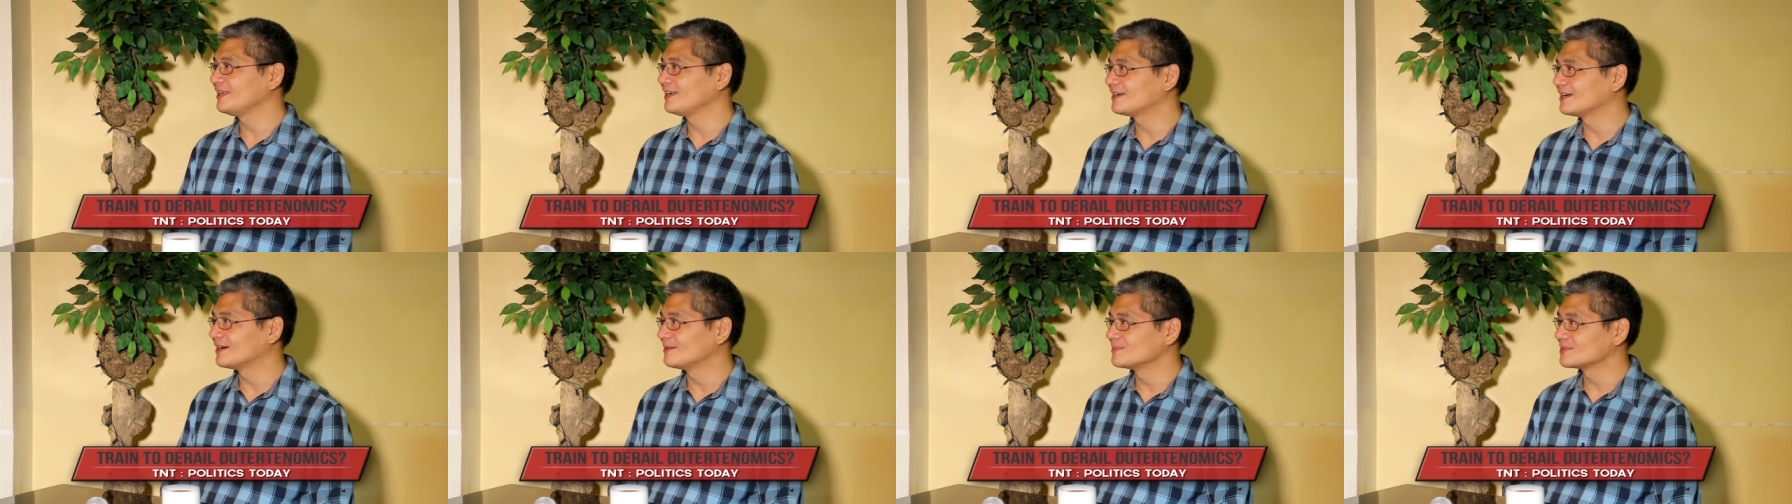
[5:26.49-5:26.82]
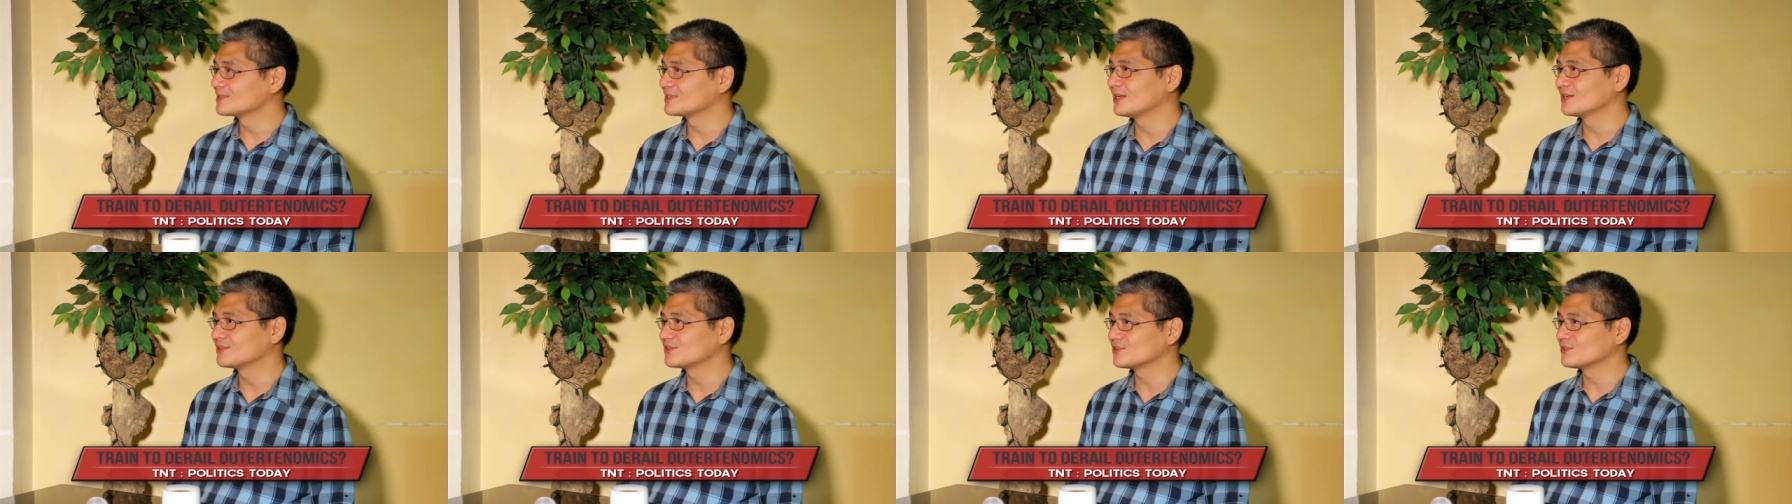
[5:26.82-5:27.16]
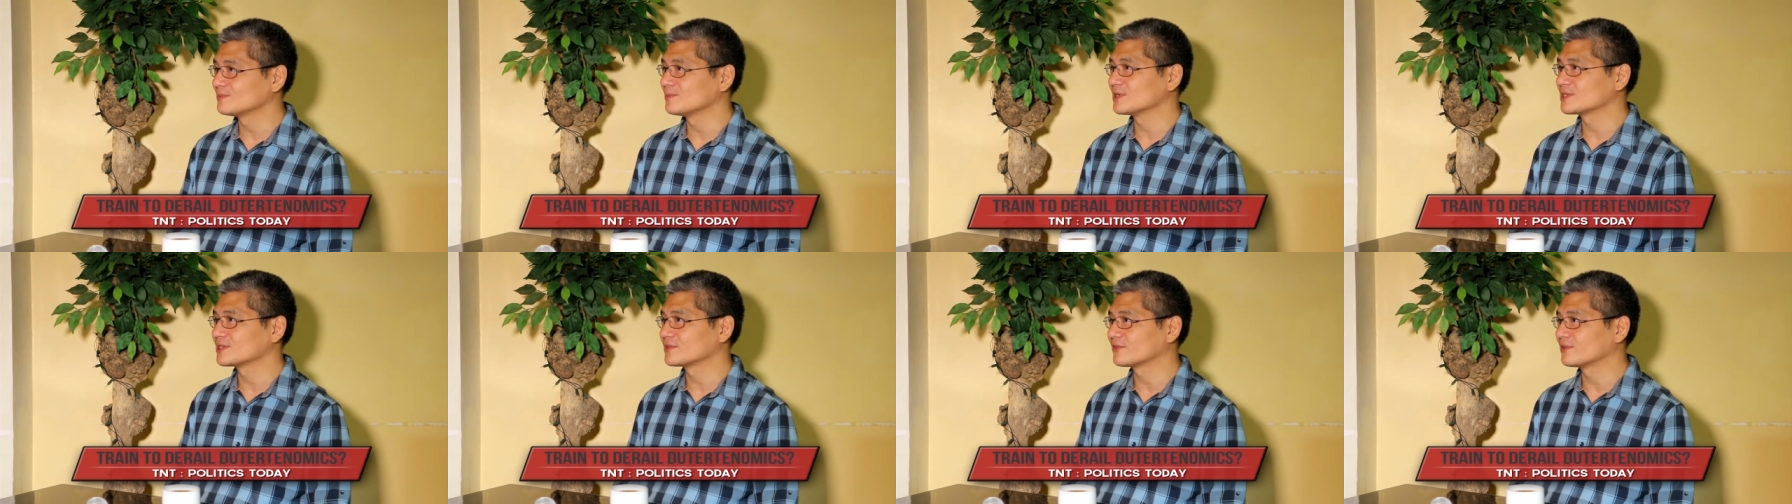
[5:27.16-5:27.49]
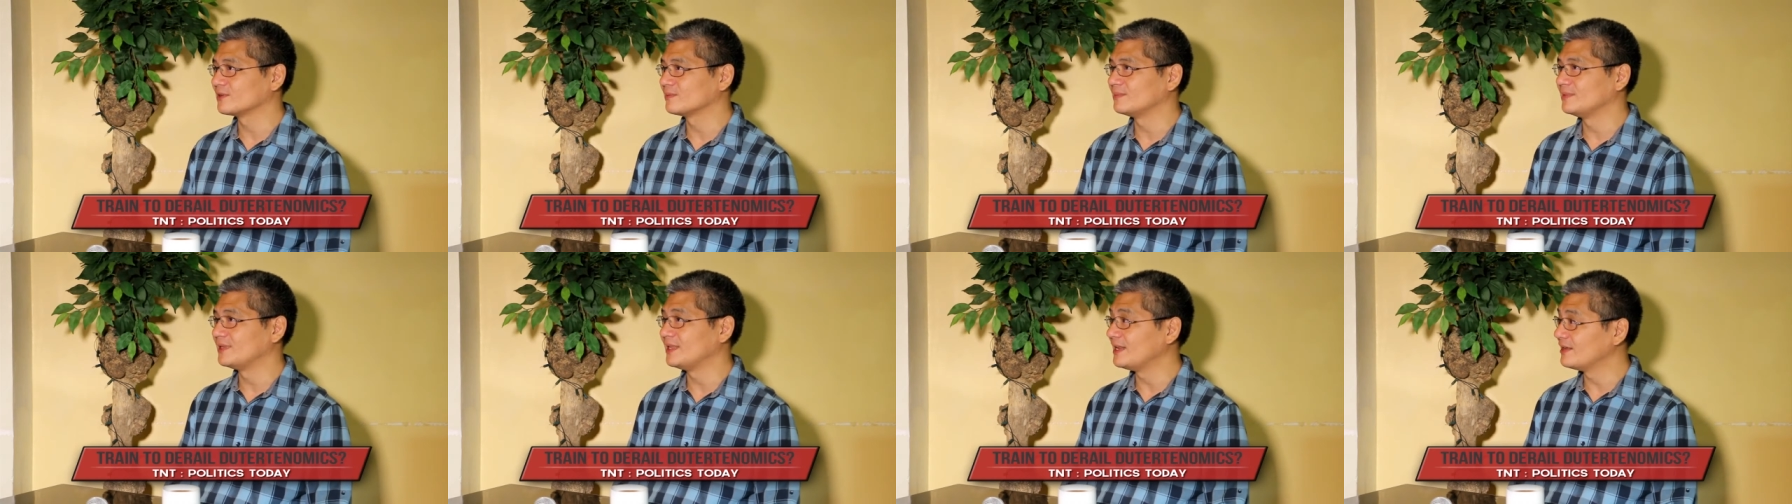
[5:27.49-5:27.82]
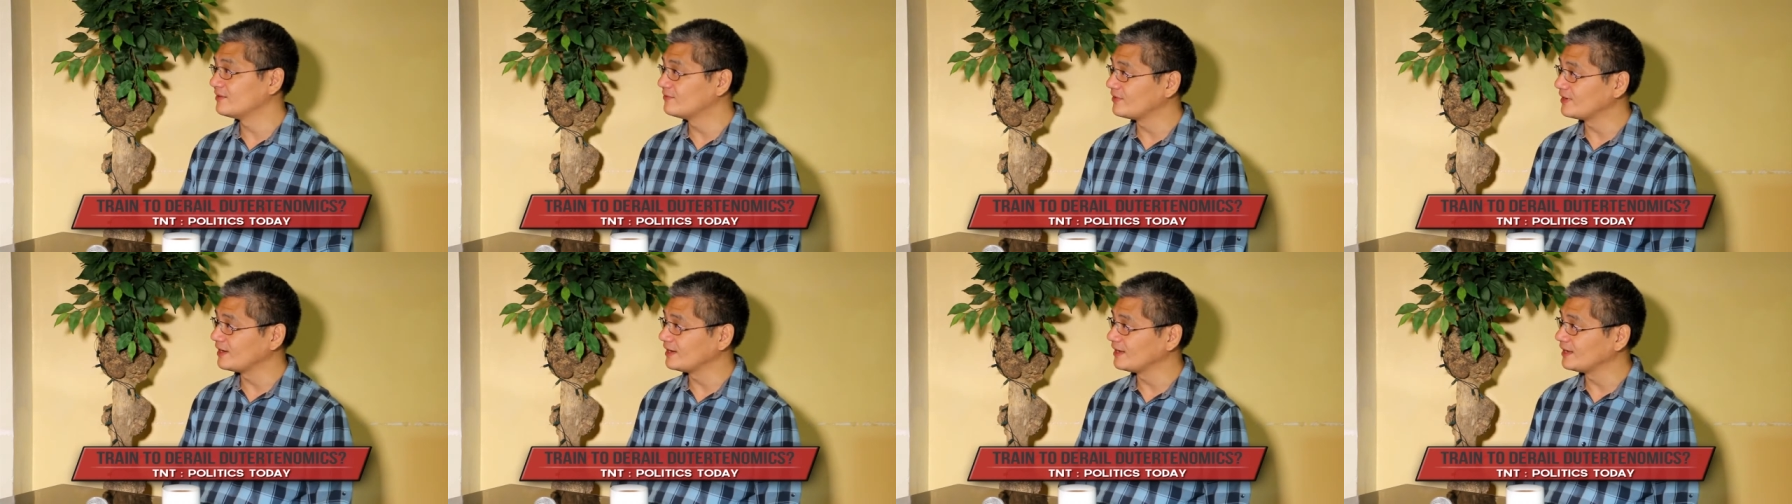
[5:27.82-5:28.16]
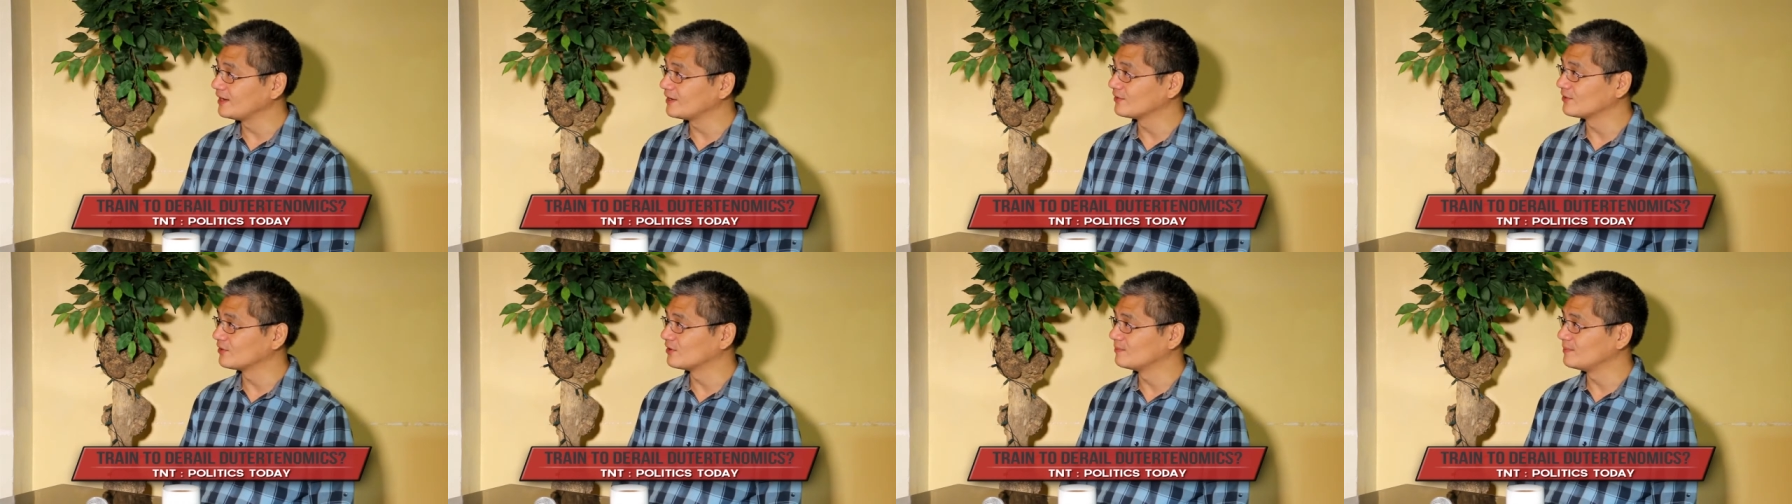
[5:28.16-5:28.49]
comes not so much from delivering
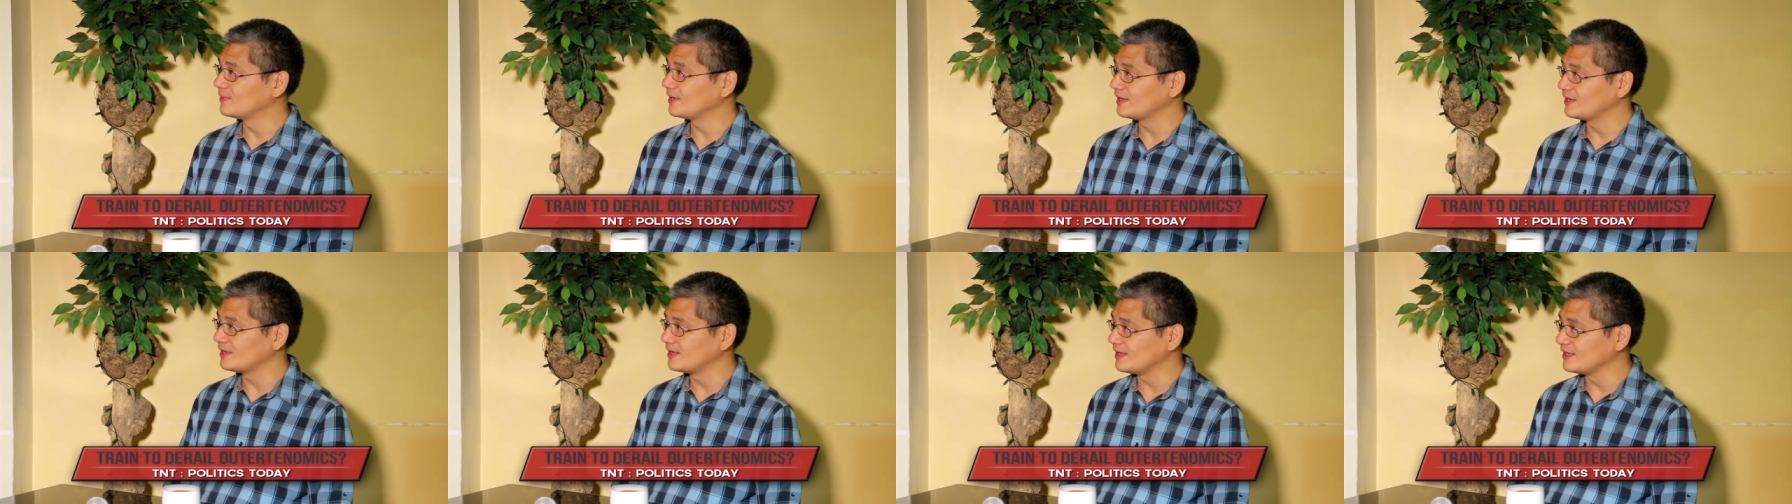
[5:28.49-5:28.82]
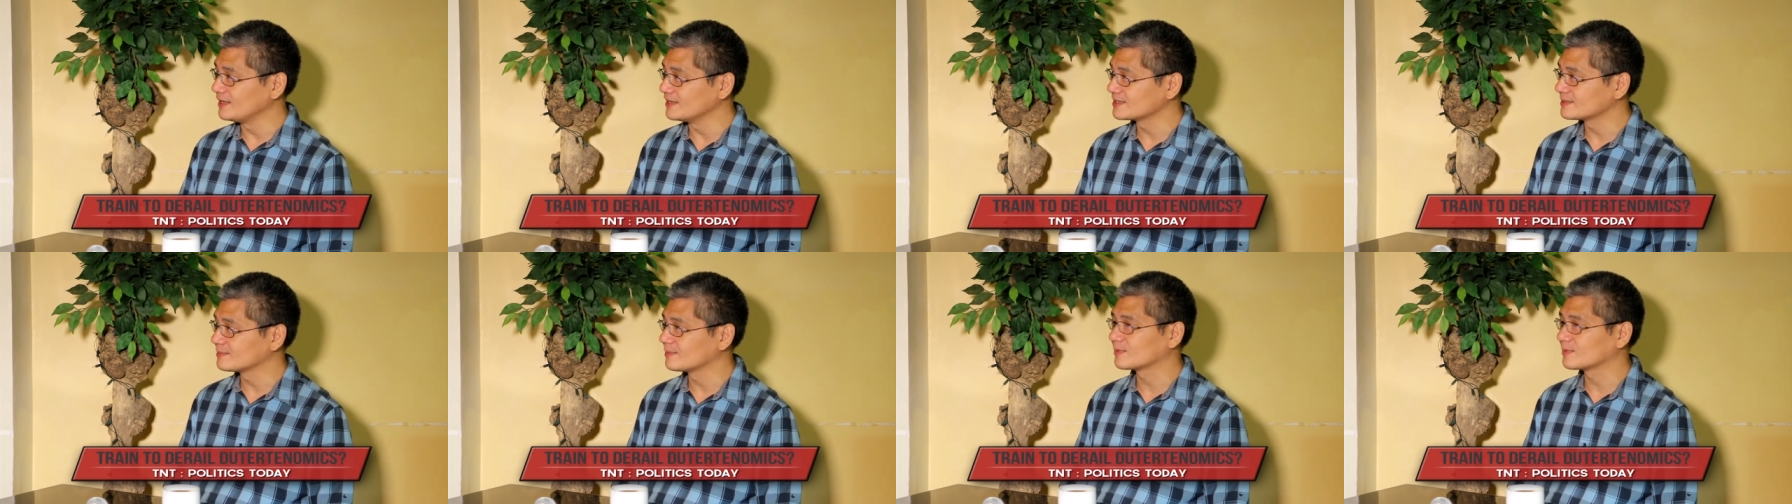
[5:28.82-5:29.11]
economic gains,